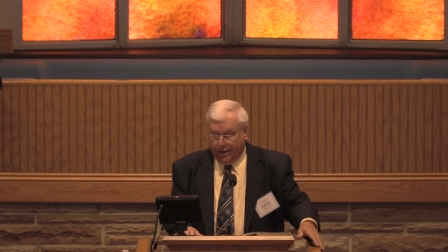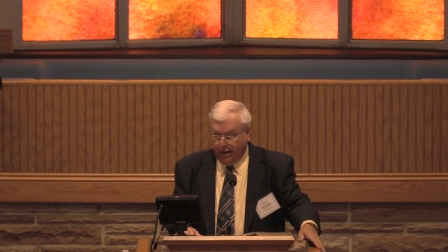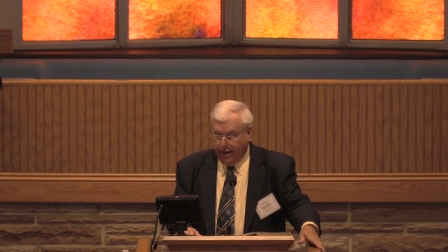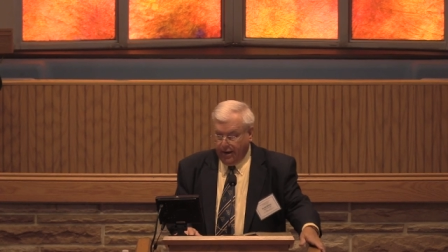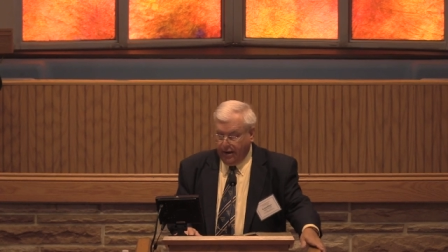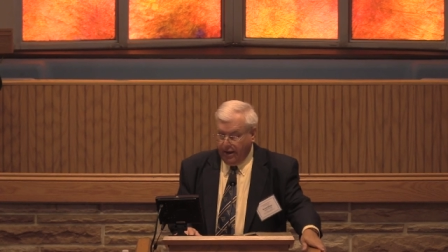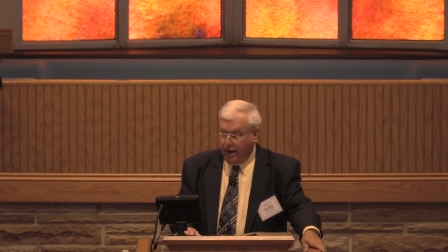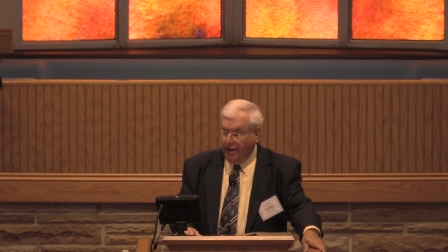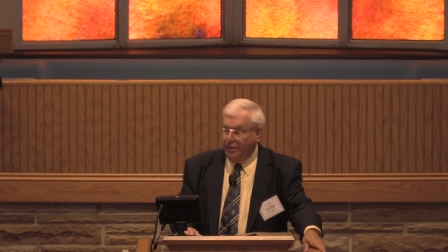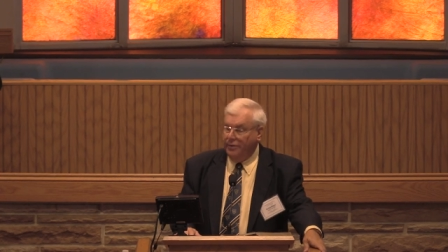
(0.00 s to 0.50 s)

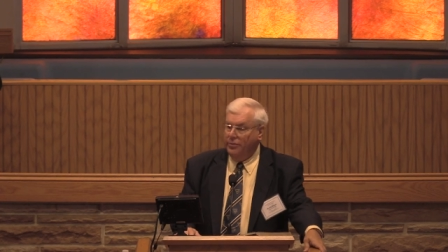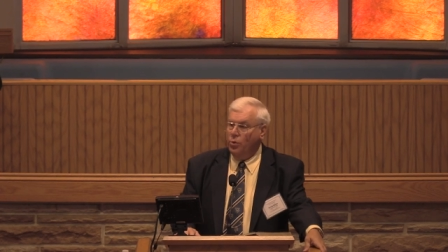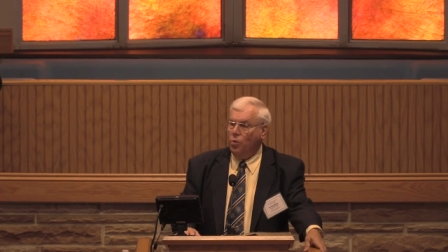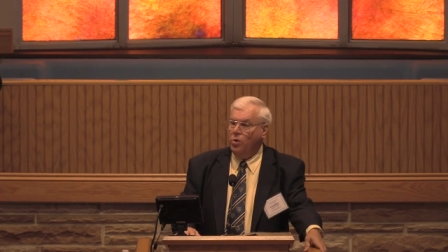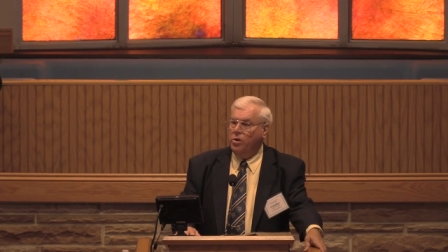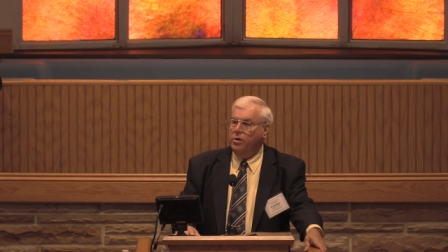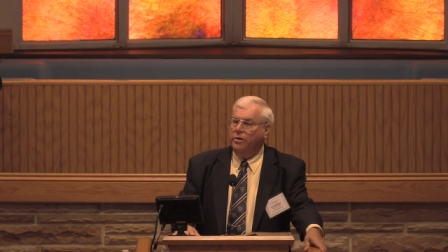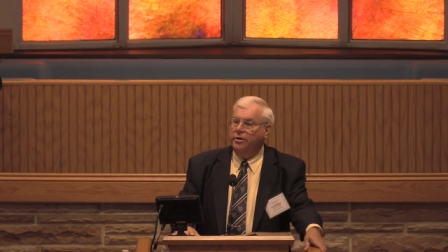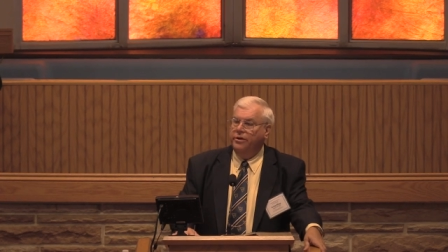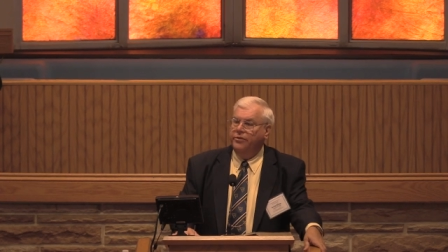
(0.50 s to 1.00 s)
and the end of the
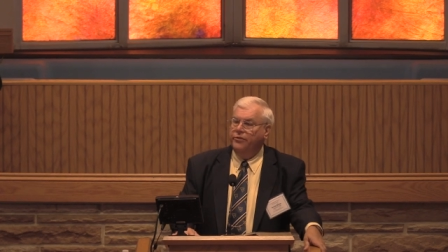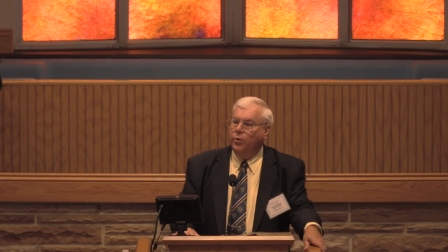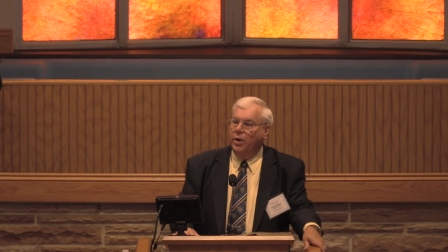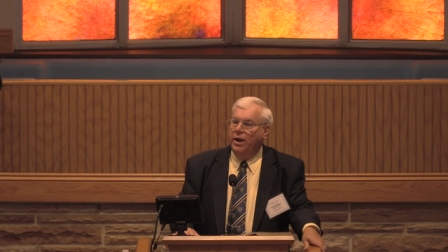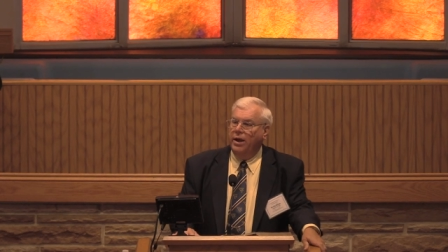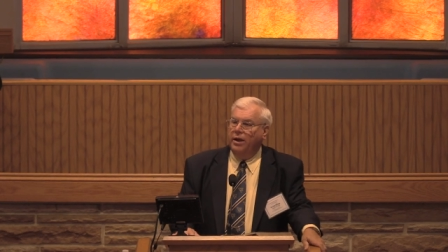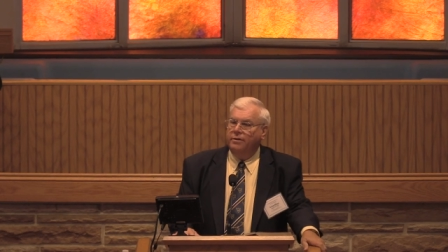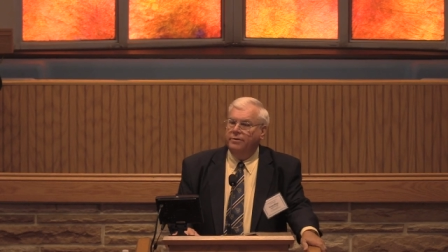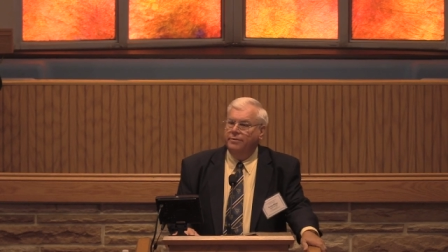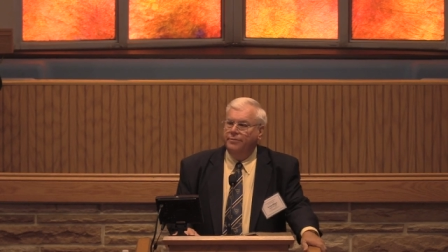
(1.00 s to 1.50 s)
world as
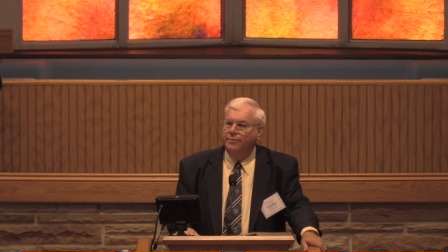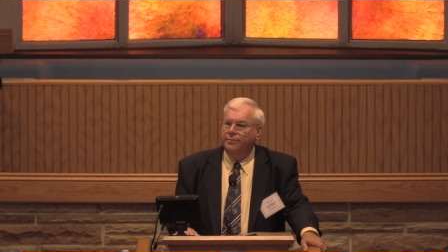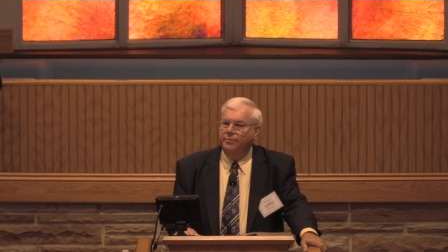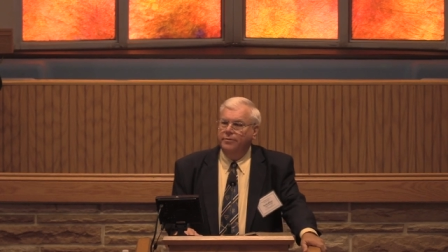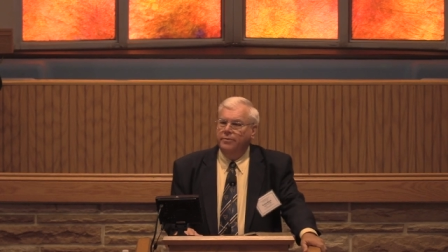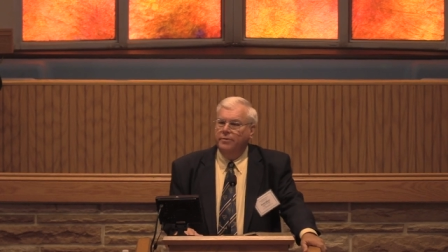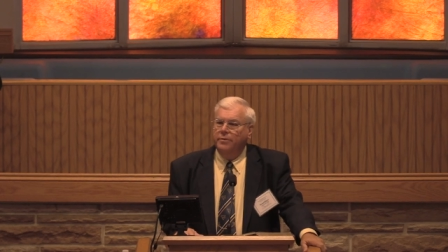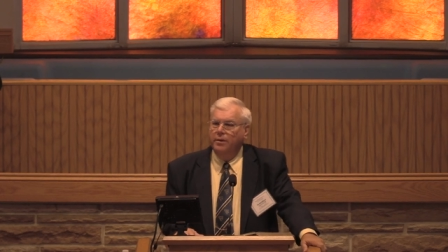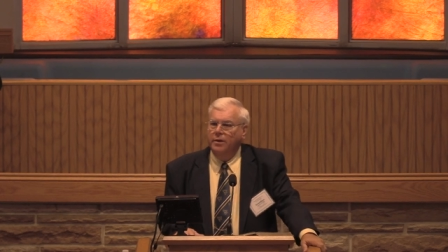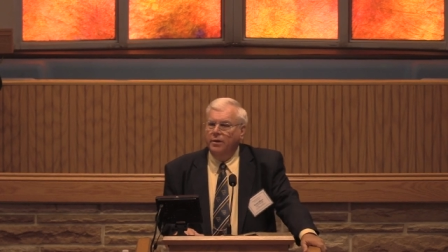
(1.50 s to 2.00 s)
well.
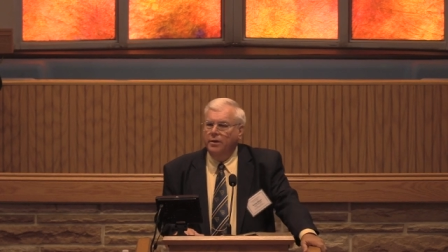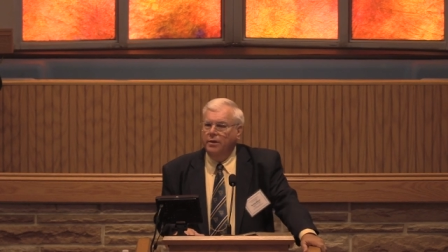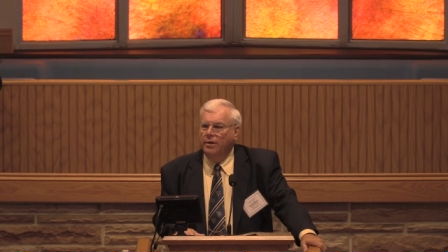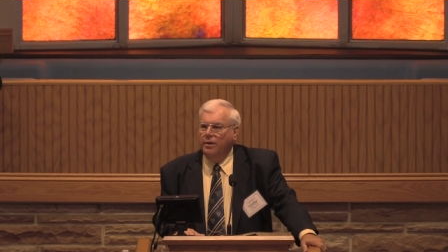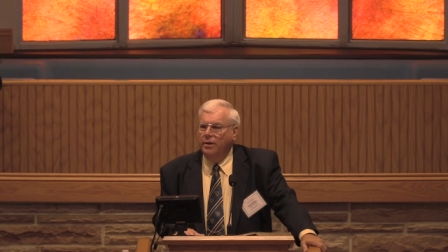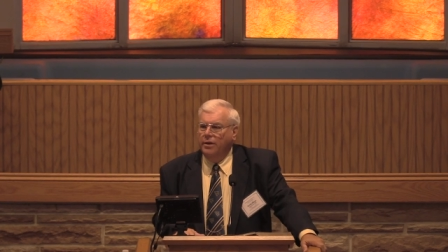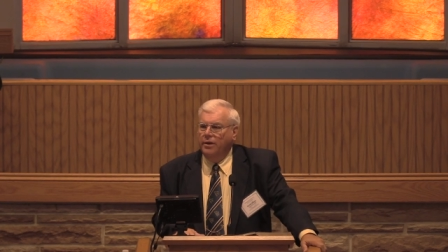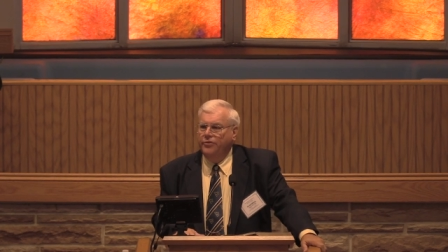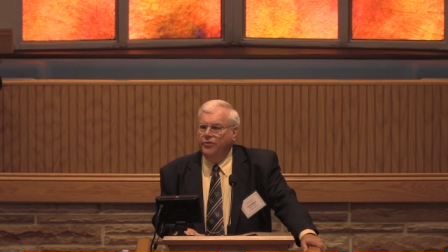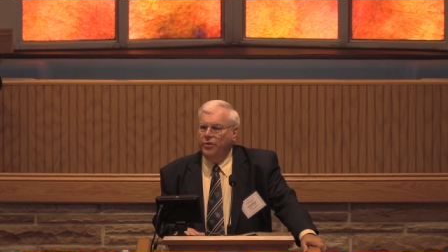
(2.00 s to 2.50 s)

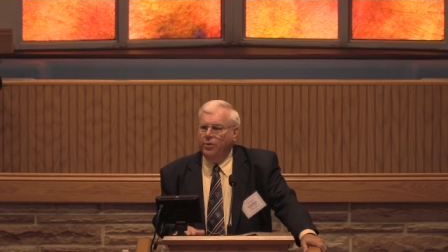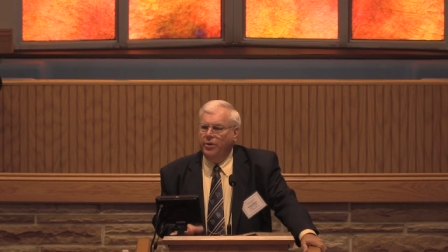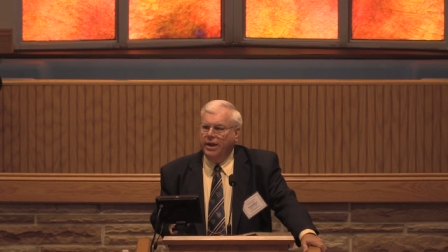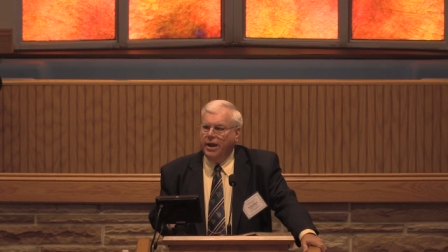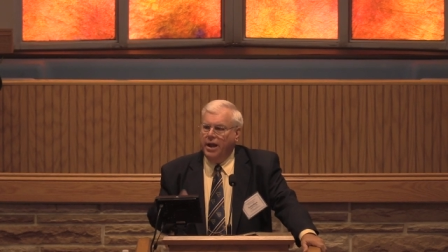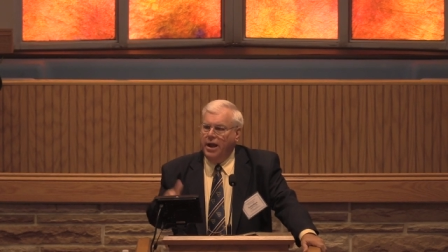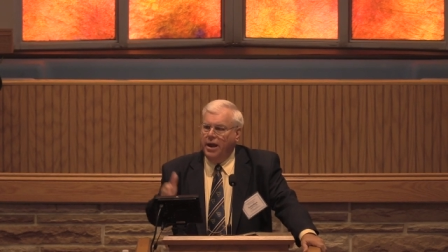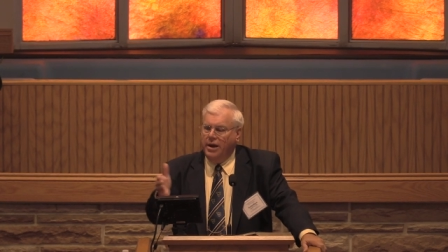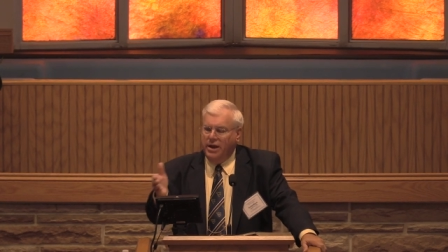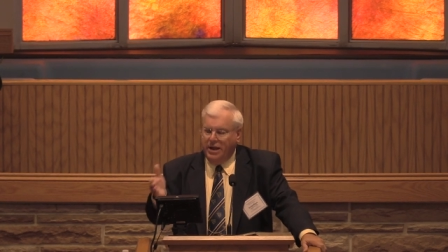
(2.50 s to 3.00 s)
And so
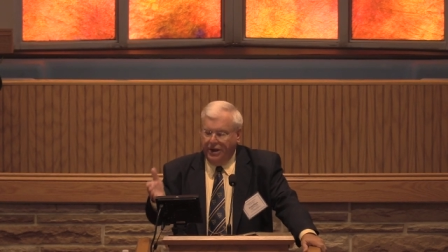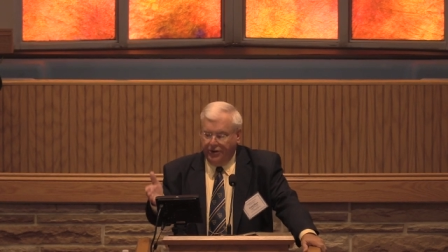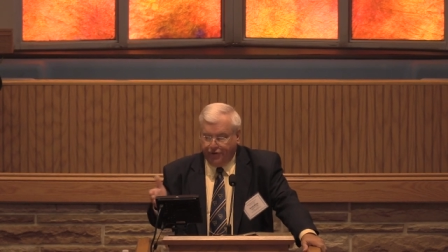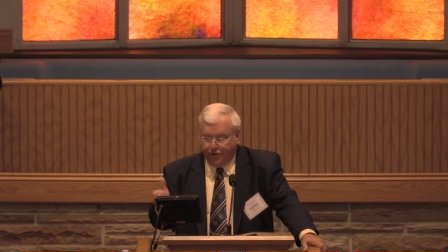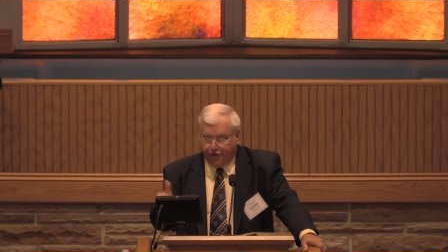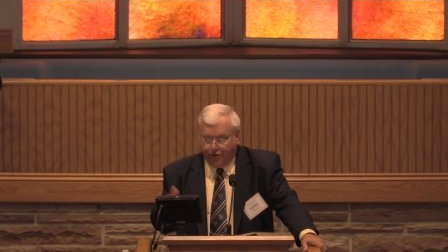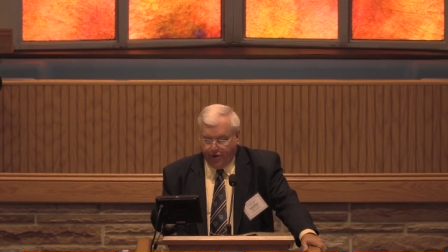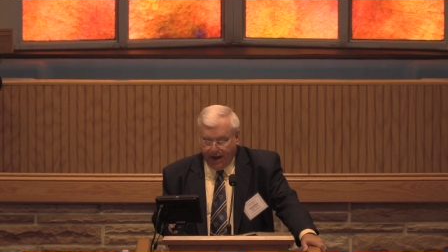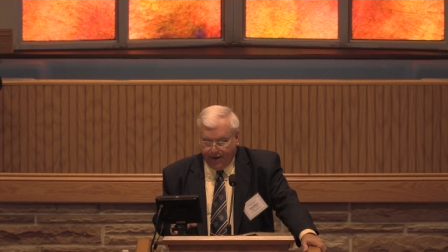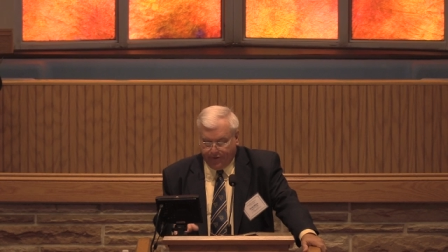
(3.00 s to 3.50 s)
again, he
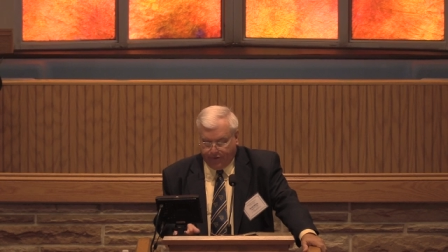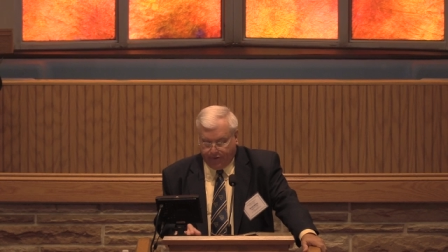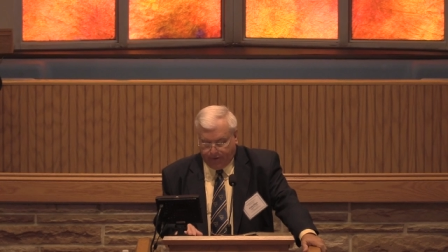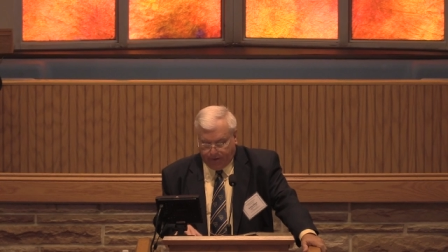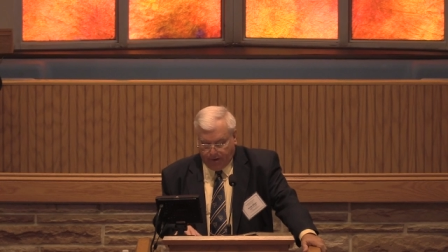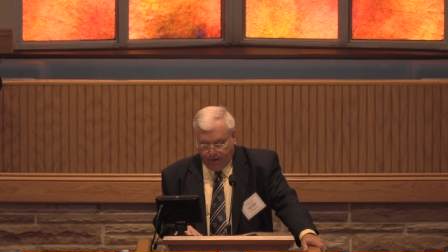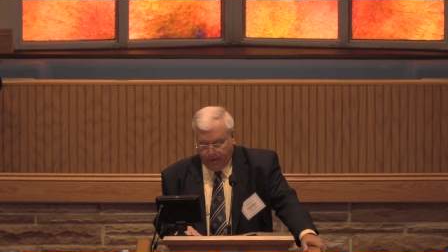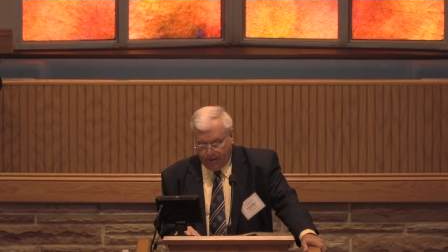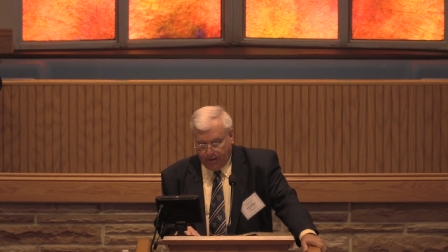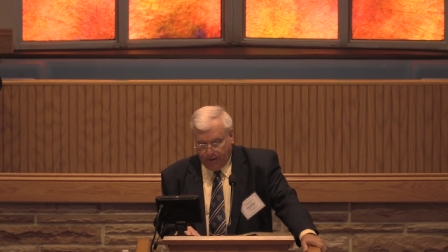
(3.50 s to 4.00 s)

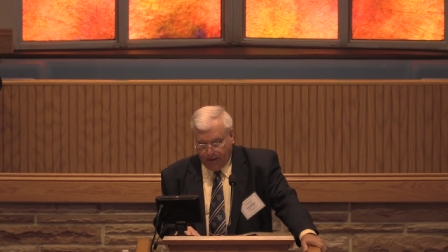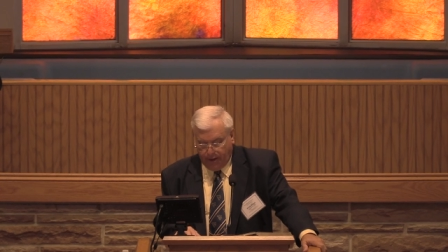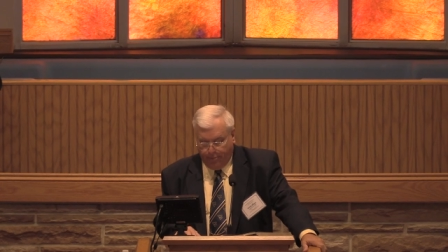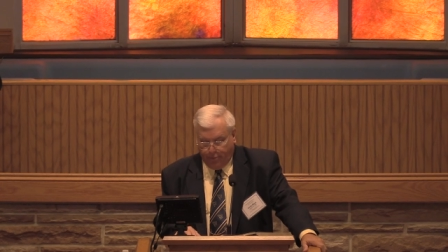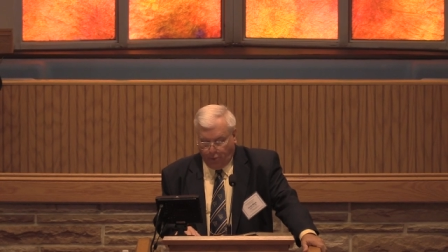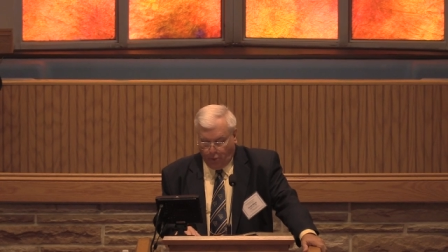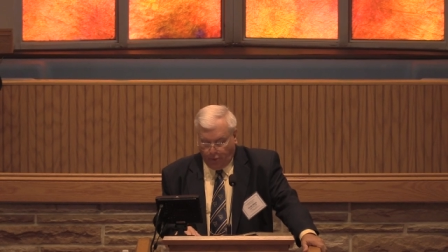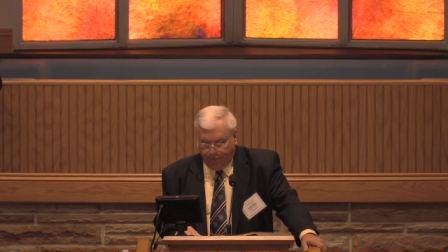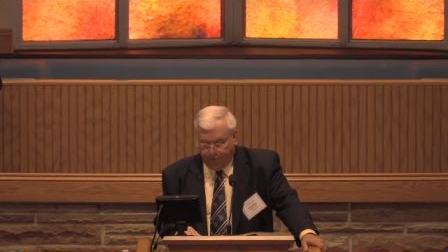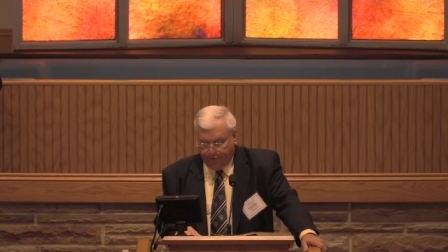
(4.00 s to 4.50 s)
stressed the
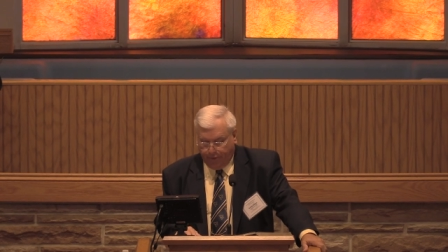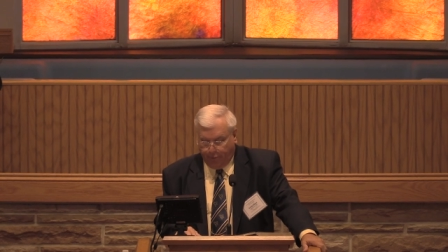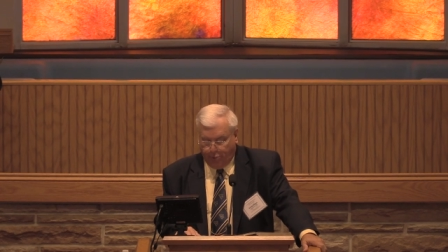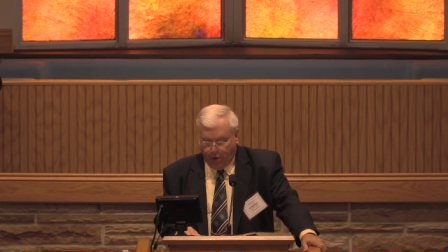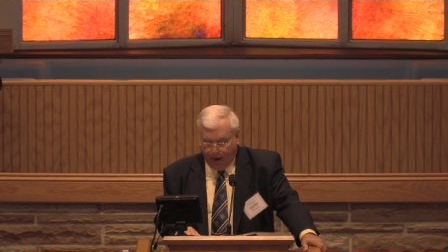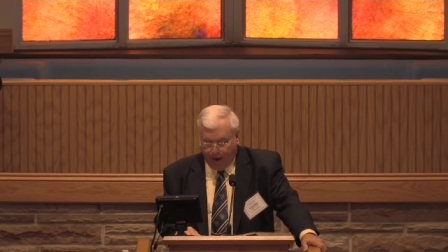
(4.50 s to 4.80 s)
importance of